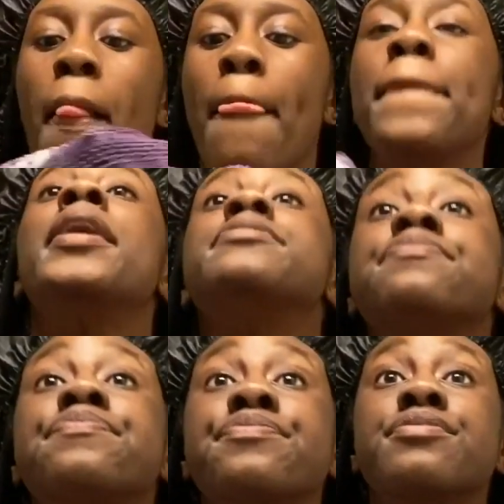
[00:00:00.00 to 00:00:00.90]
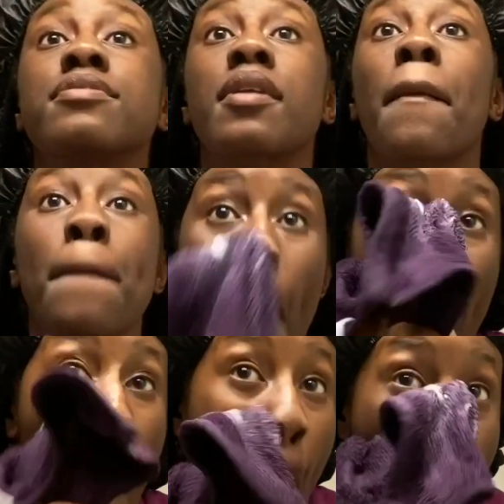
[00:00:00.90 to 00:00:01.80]
busy.
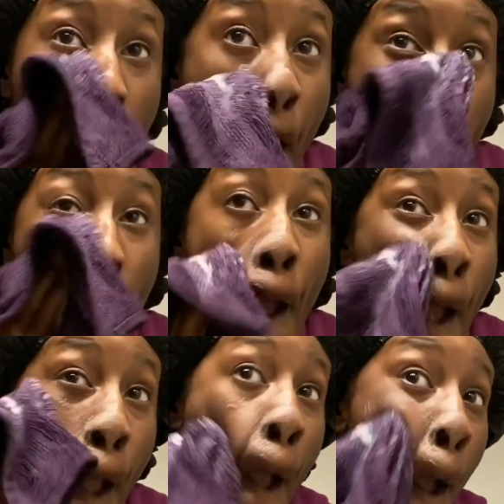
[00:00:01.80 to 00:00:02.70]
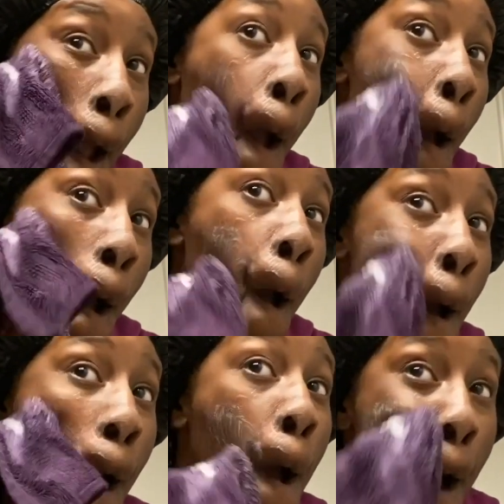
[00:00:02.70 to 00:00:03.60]
So I try to do
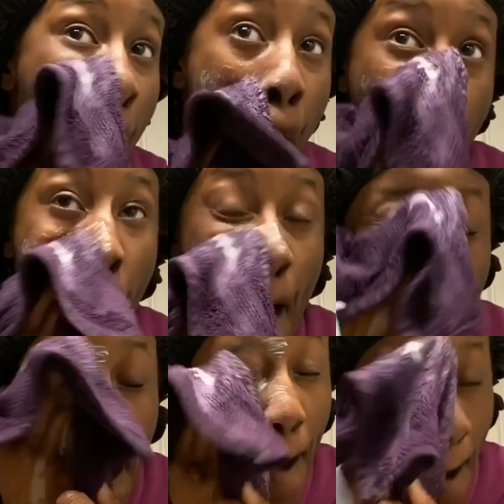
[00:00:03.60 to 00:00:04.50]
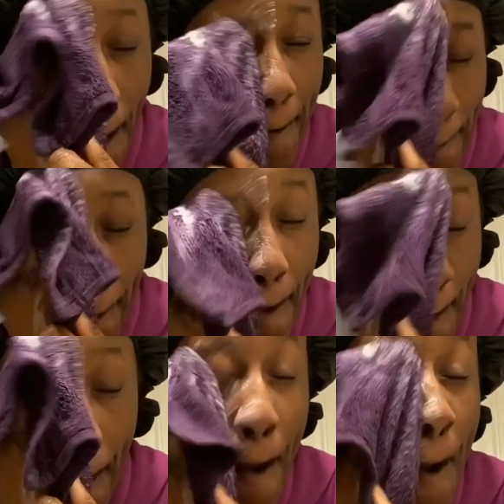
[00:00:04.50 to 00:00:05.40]
circular motion
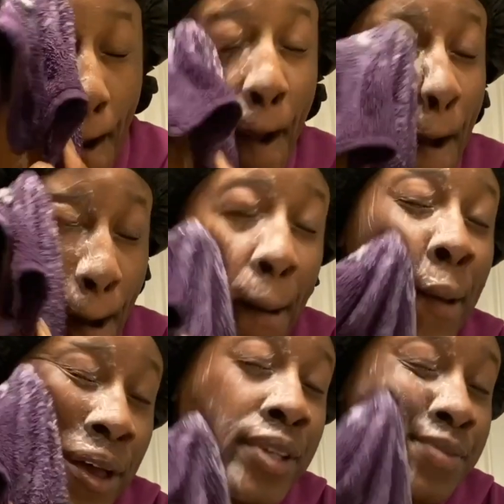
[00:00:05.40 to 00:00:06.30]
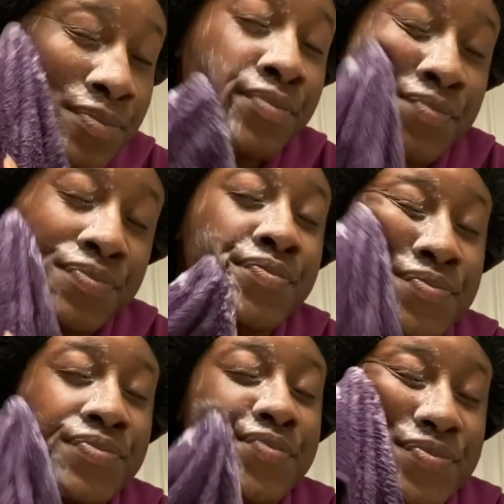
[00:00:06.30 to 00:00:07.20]
and gently
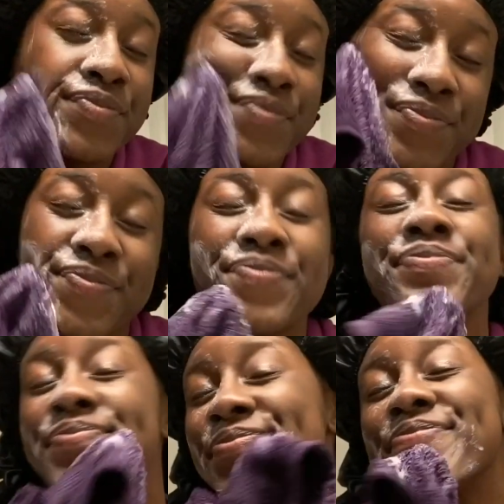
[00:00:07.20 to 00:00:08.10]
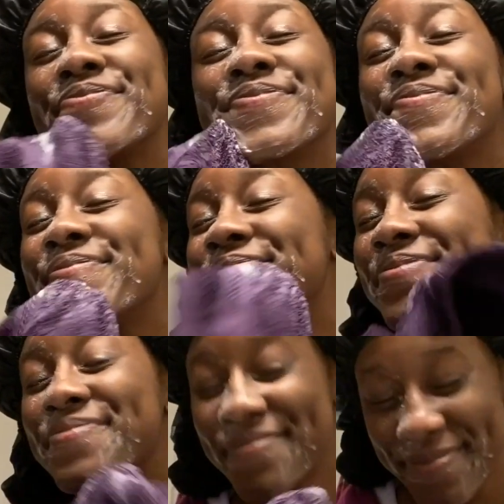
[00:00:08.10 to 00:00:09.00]
circular motion on my face. And you always
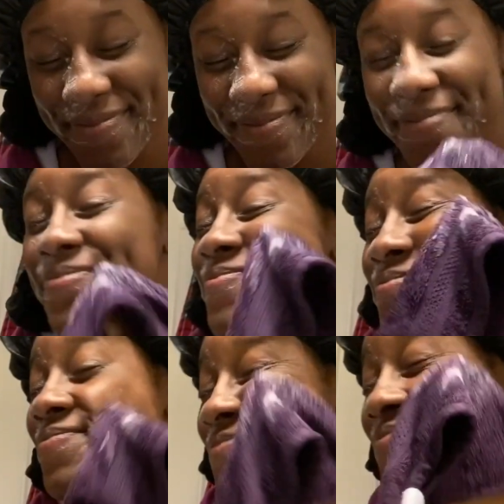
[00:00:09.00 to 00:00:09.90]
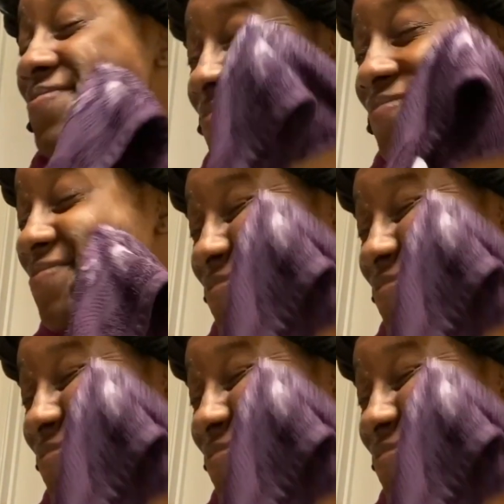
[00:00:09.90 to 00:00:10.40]
want to do with a smile